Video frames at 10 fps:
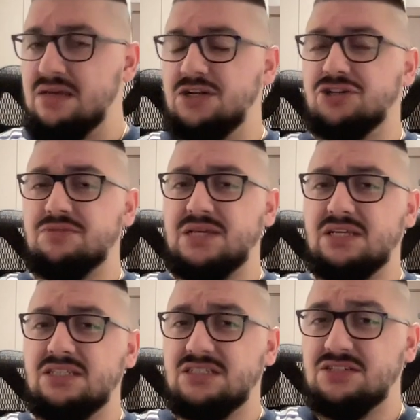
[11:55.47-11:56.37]
it should be
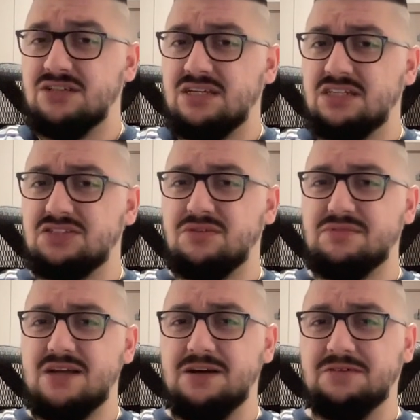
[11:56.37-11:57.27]
easier to get
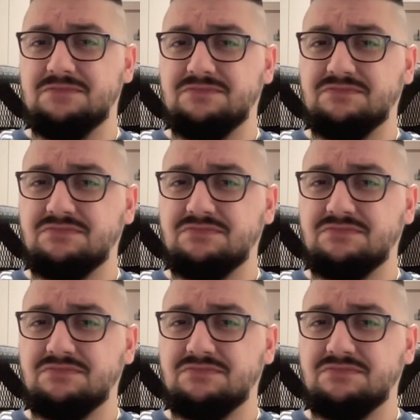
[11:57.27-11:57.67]
stopped out.